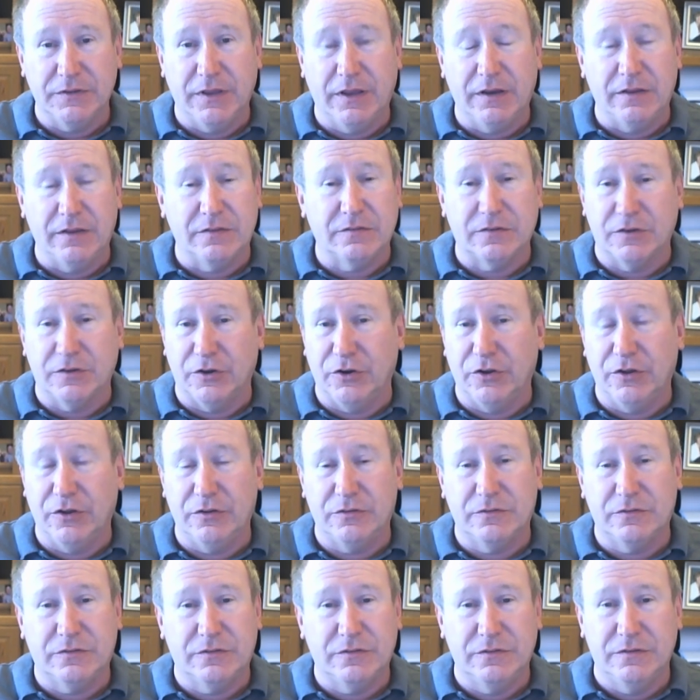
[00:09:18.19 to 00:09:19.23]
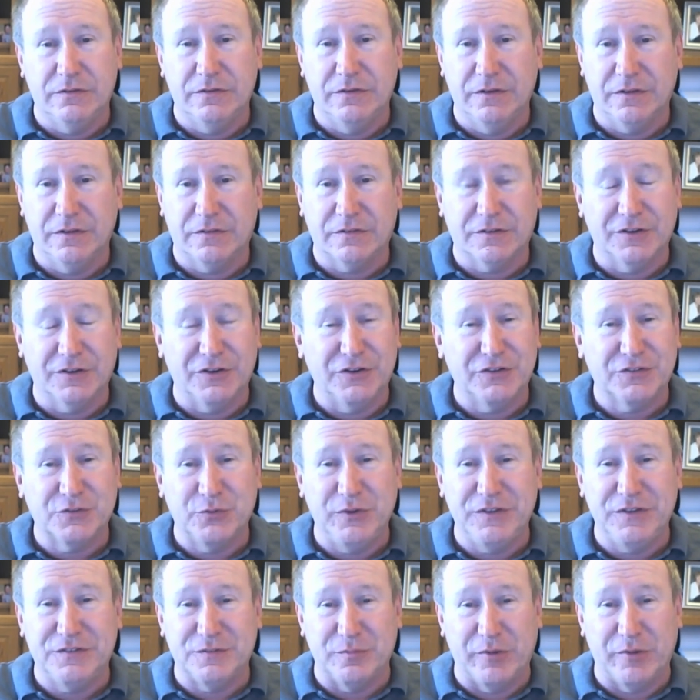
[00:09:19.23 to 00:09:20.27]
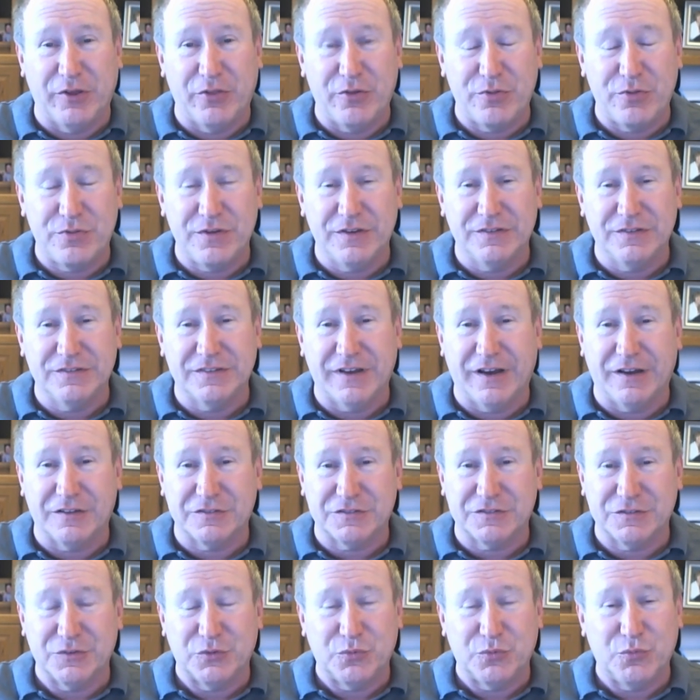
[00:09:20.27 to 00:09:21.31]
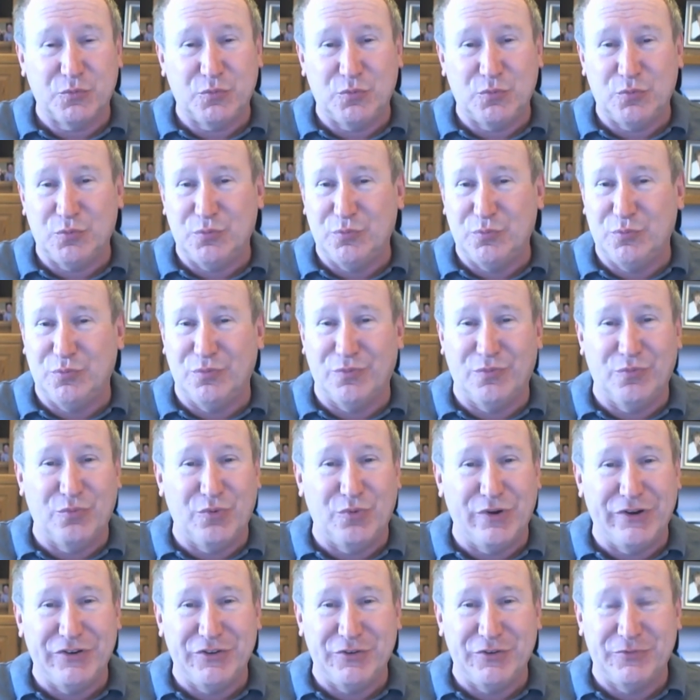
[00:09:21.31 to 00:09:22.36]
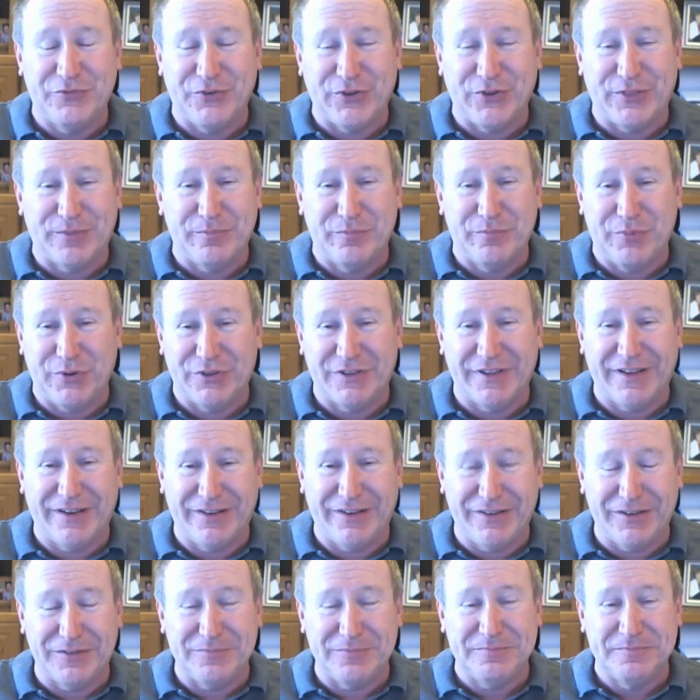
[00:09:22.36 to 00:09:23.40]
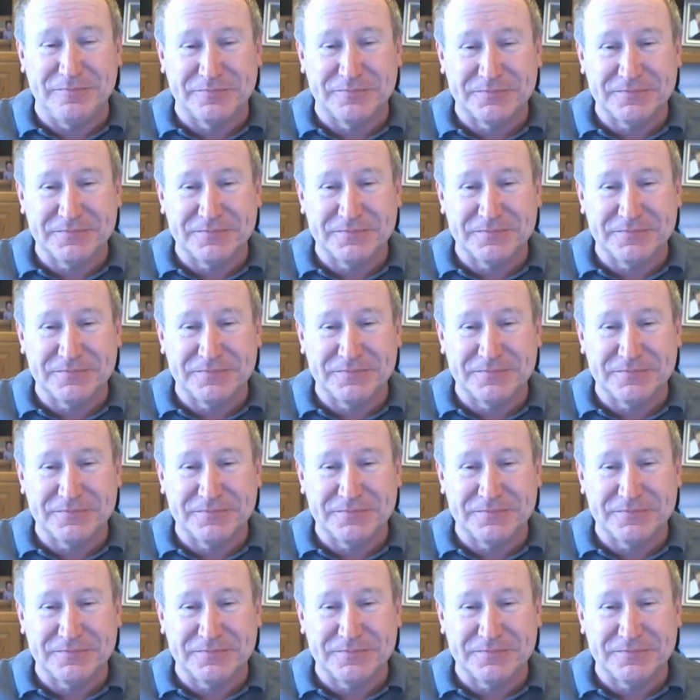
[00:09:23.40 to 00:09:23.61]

And it's gonna squeeze some other things out. So when do you put that in?